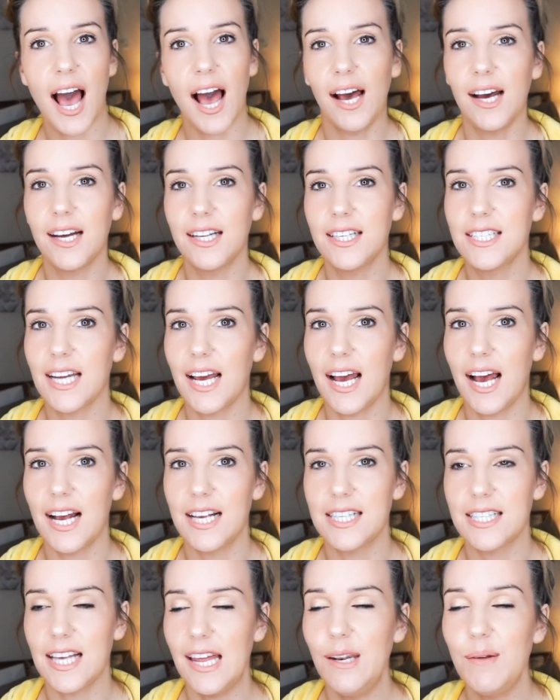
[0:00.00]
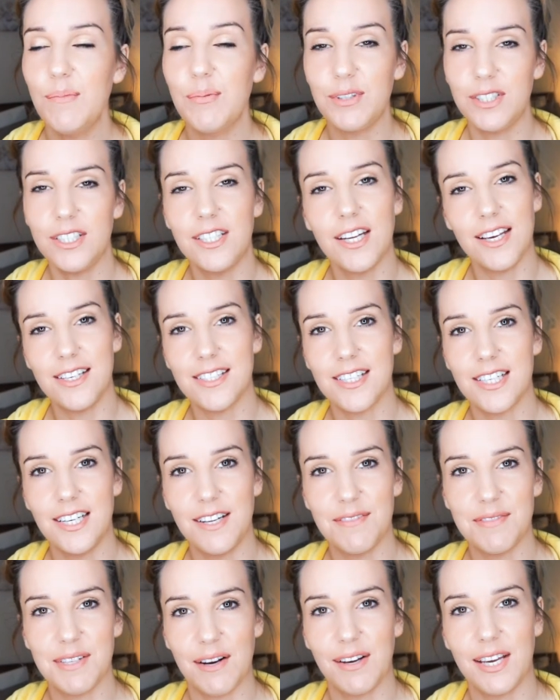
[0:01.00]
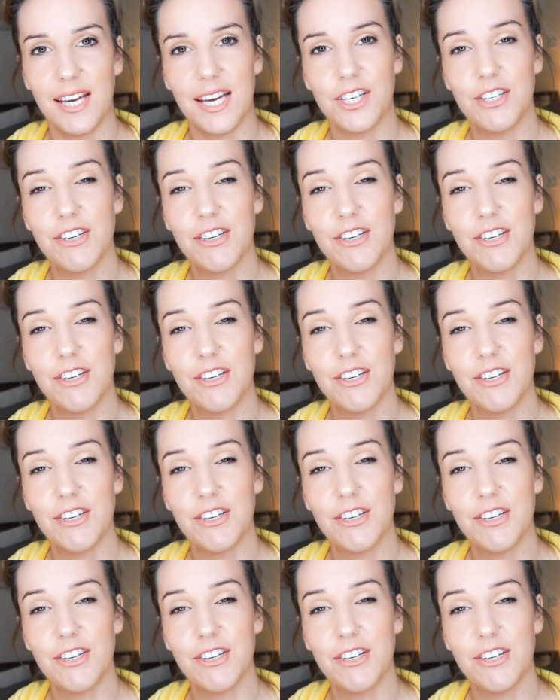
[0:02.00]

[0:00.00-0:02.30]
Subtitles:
and as anybody knows that lives out here,